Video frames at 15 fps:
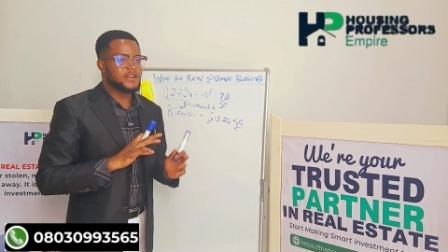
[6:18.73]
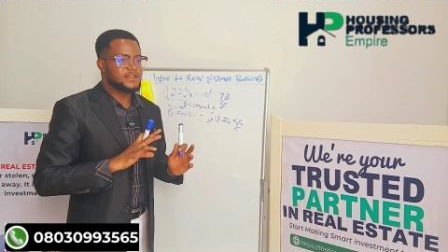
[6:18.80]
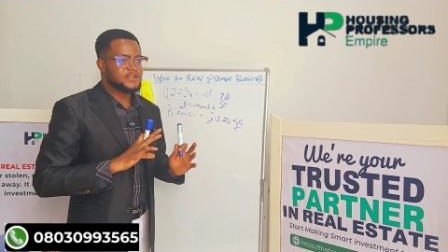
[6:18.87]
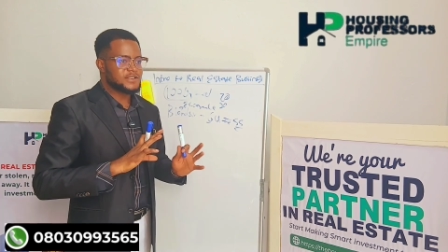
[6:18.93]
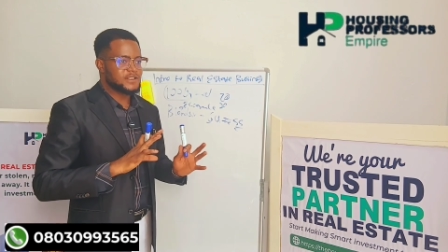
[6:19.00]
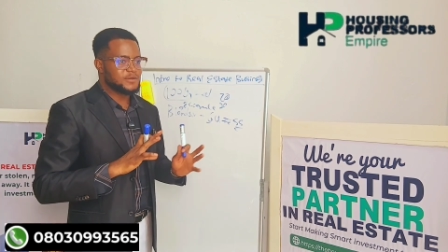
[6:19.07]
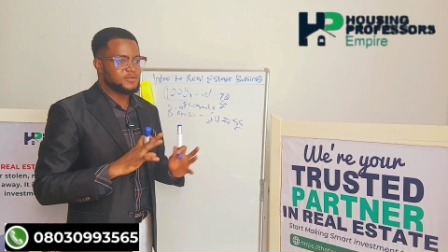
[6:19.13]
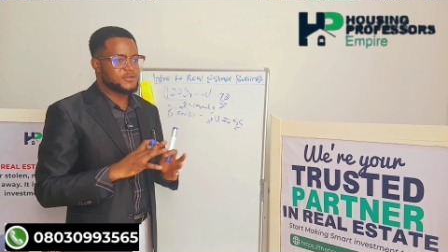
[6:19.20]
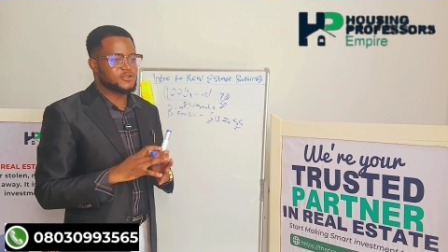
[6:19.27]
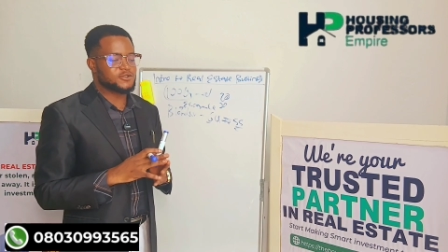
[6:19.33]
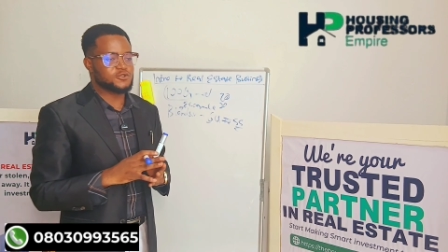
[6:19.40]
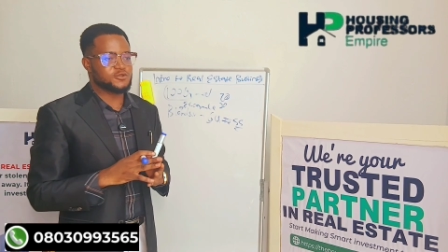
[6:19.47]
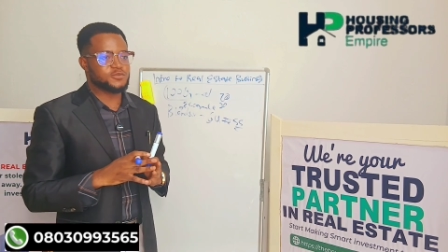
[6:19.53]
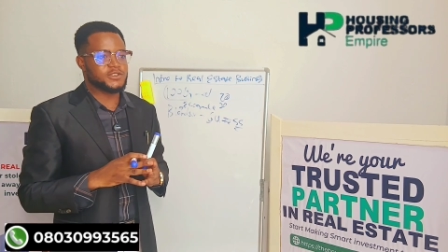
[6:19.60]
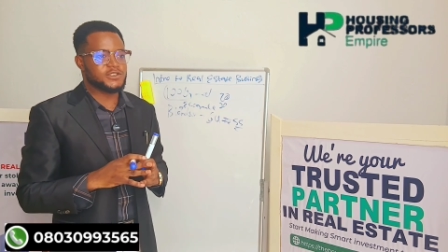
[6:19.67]
seems
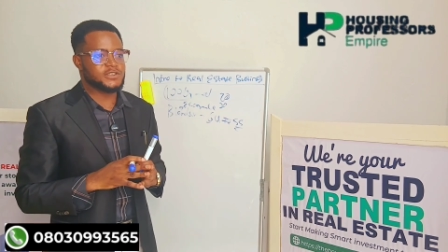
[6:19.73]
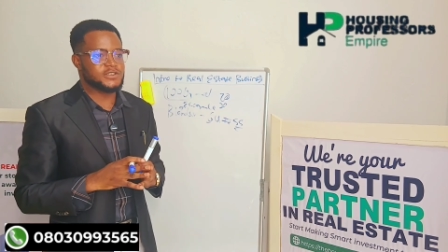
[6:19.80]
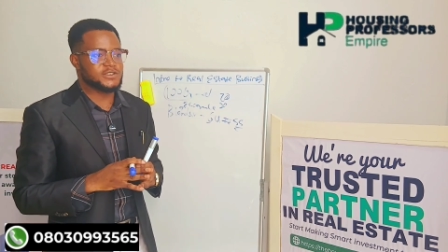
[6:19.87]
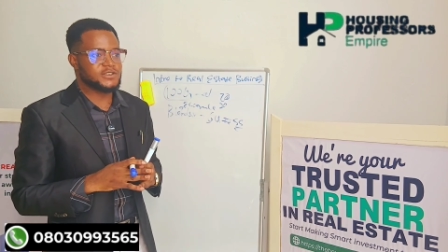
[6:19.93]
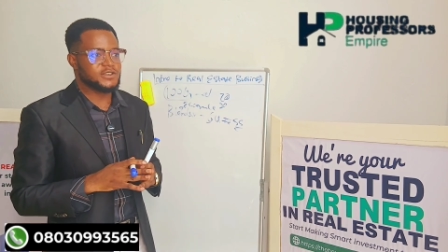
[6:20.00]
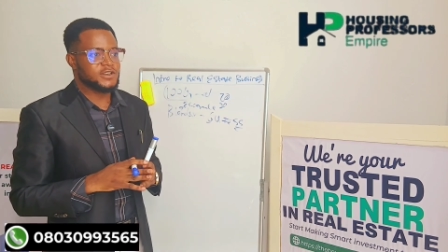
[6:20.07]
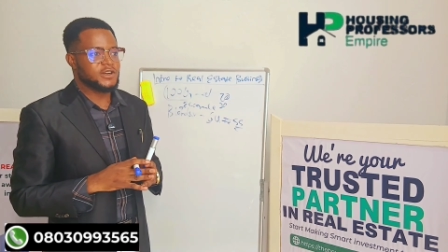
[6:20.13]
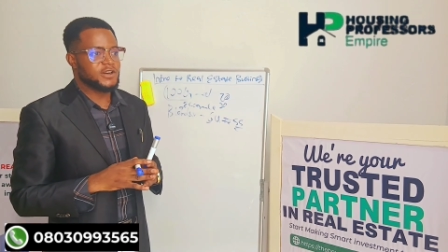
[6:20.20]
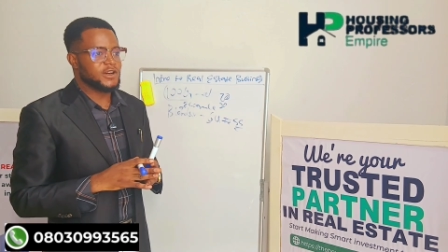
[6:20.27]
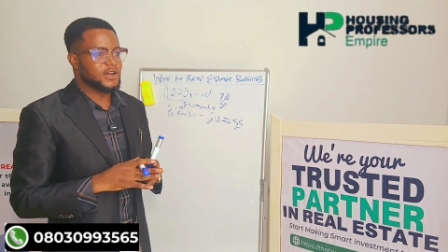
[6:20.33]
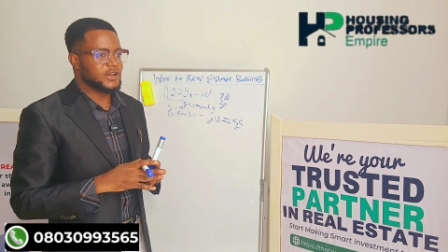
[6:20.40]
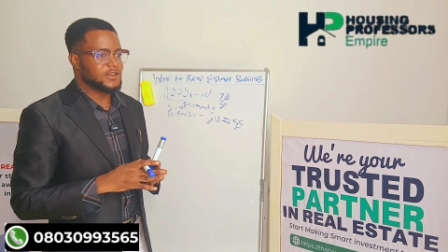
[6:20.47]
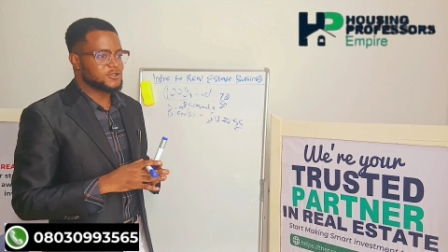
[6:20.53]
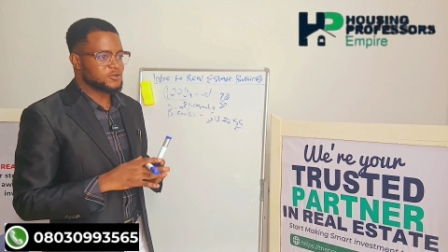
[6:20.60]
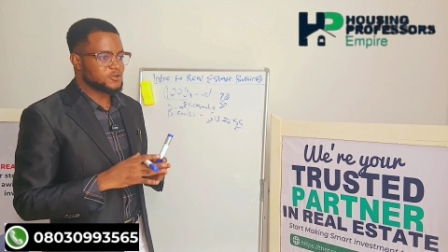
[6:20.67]
to be
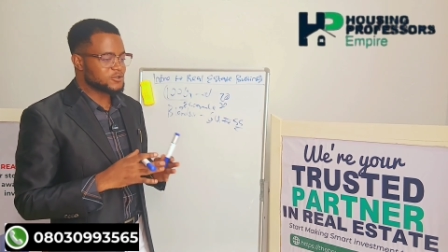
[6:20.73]
so